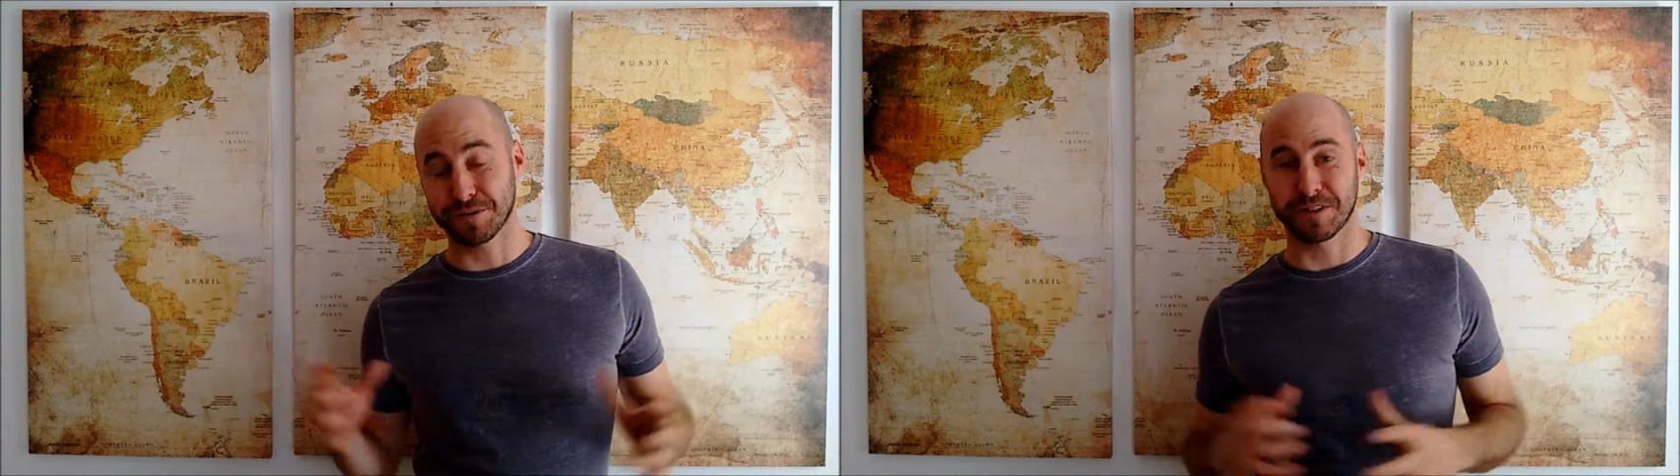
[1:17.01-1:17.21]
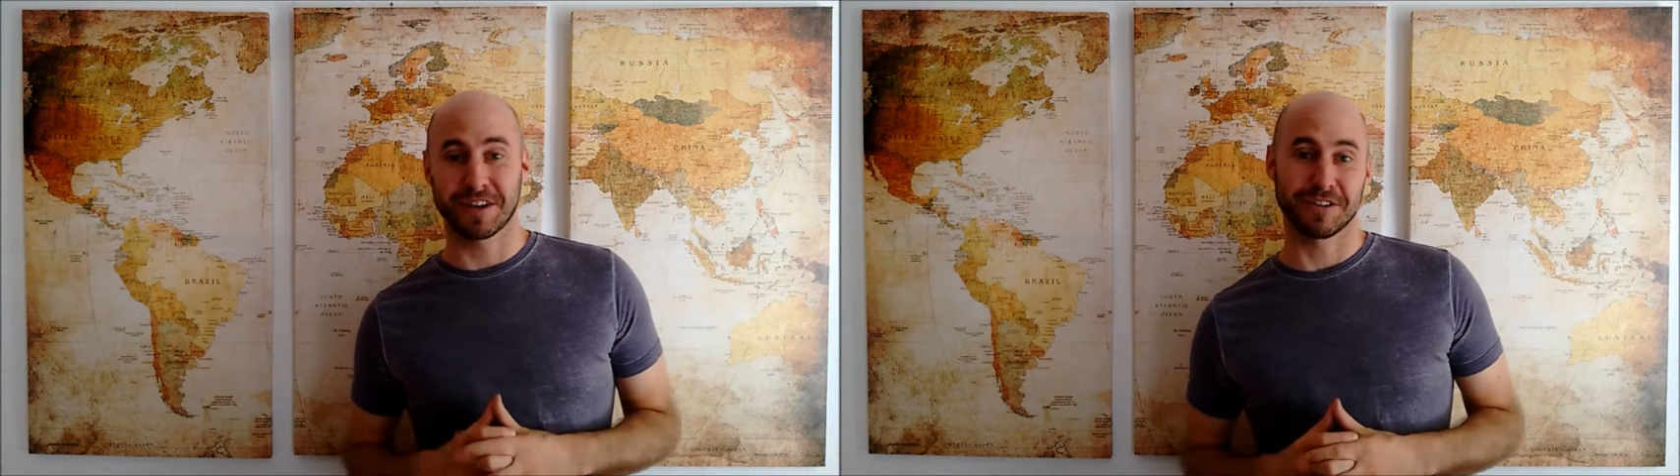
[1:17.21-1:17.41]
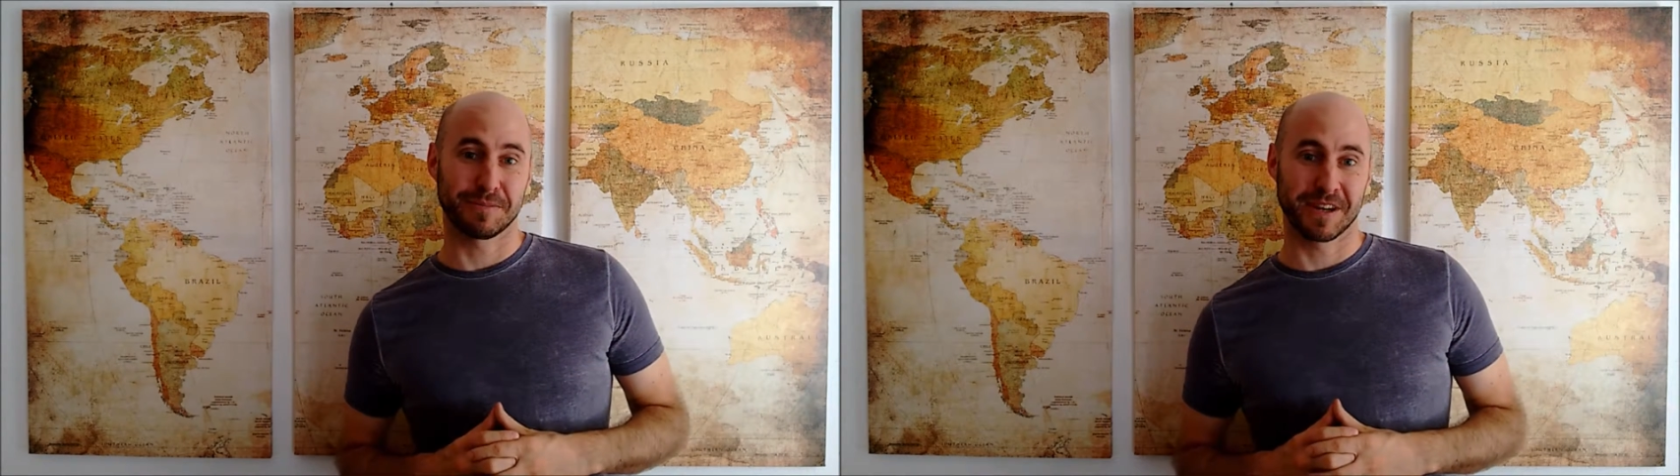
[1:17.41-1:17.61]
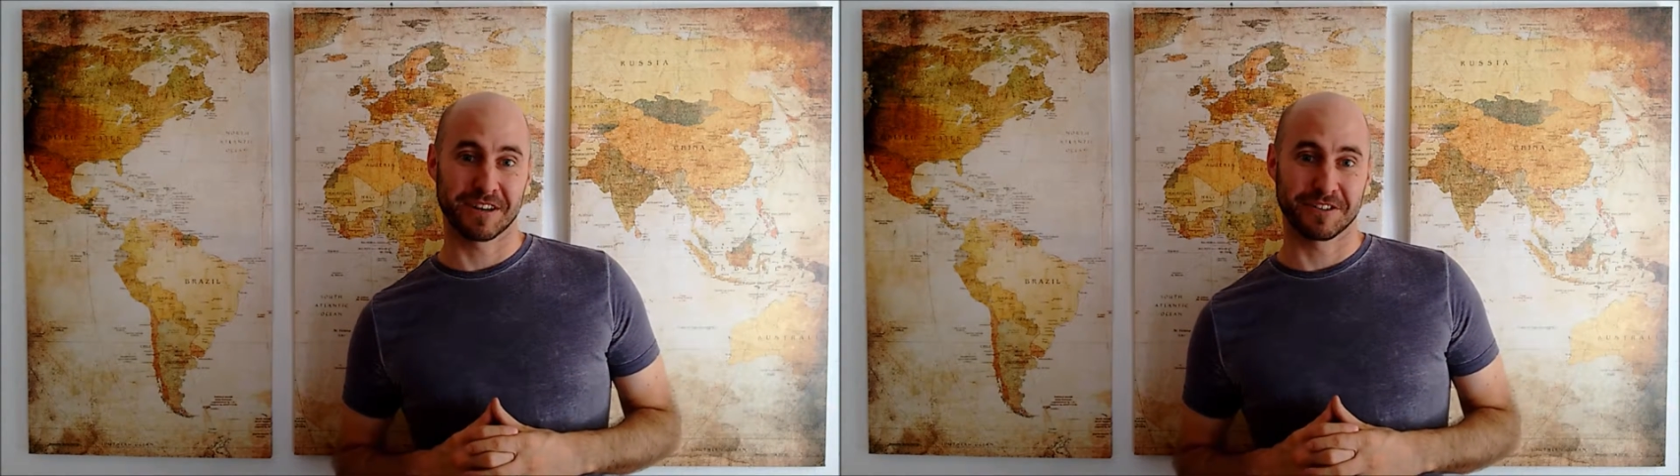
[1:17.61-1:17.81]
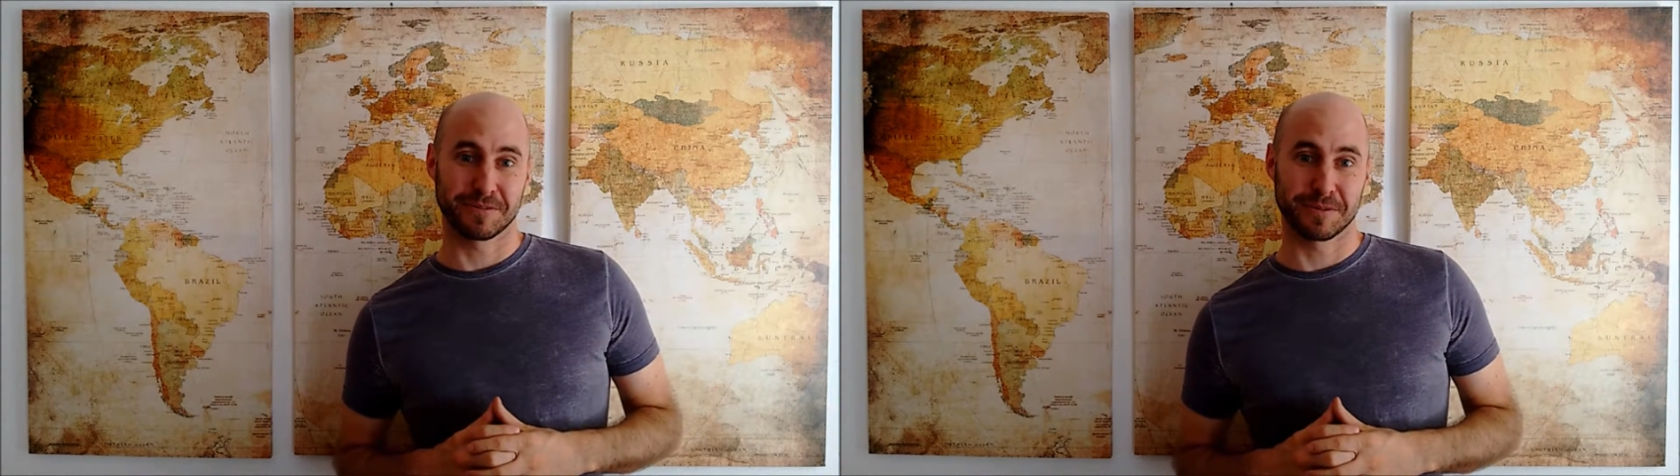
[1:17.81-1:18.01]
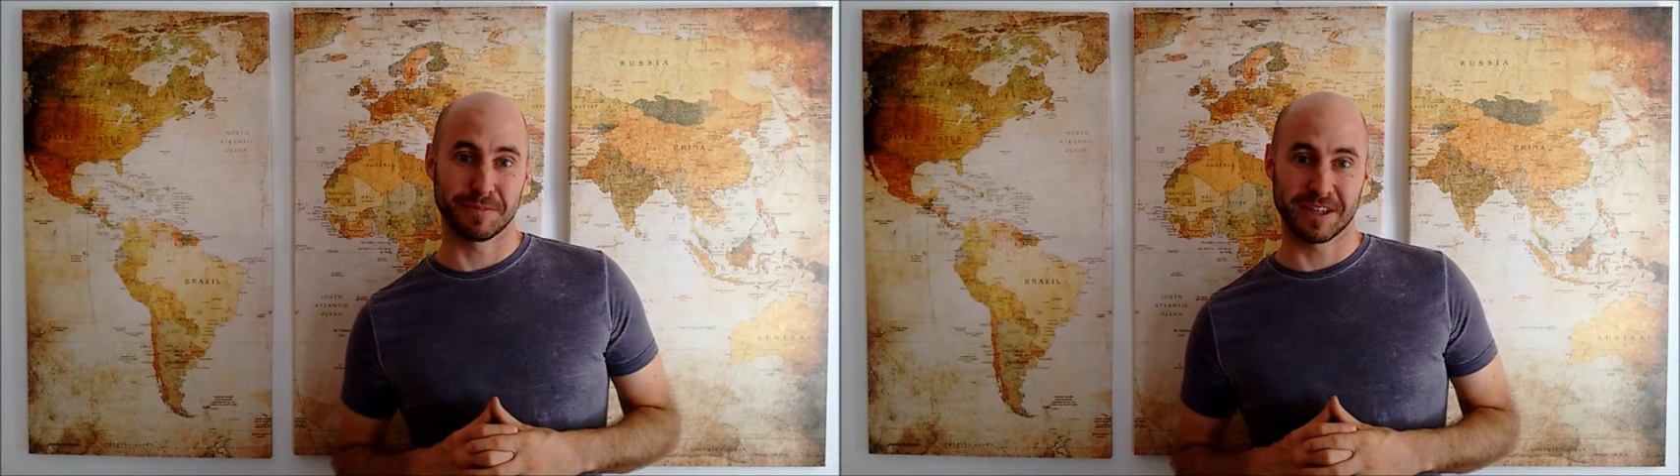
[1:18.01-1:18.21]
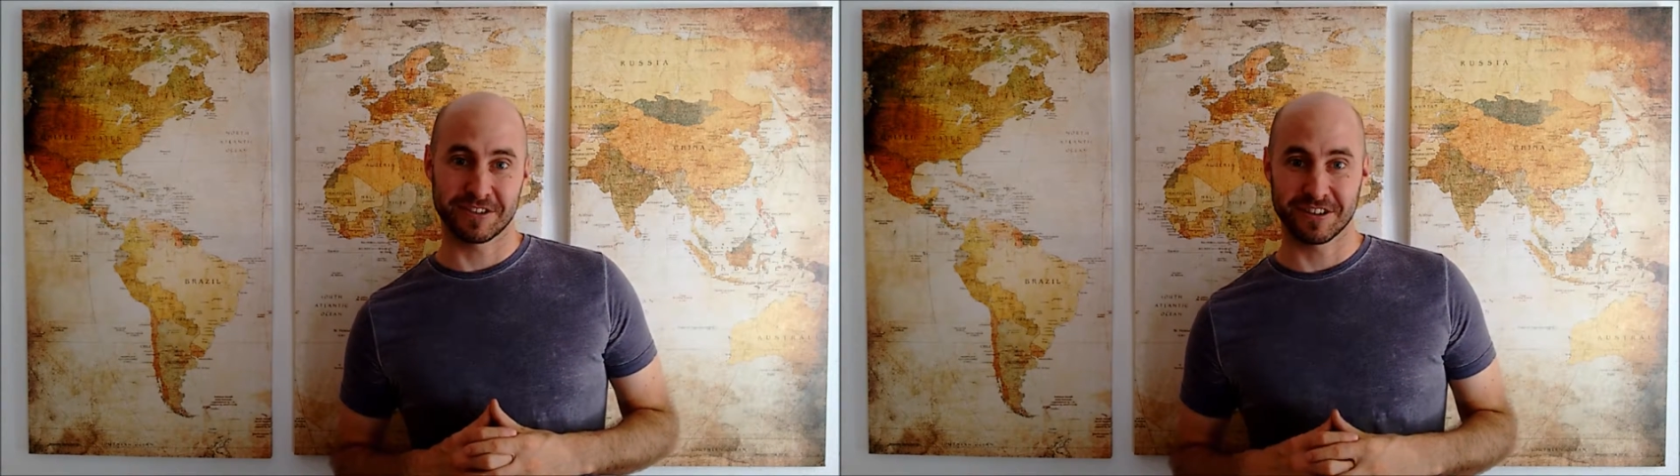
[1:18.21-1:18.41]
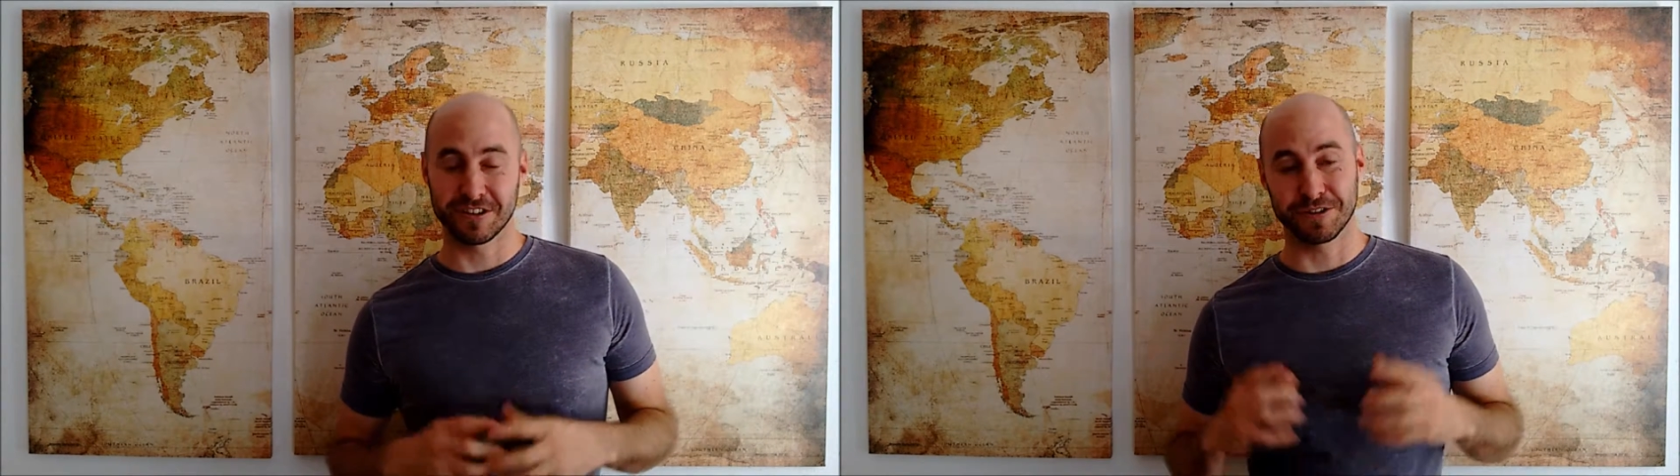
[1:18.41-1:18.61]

without your parents' permission,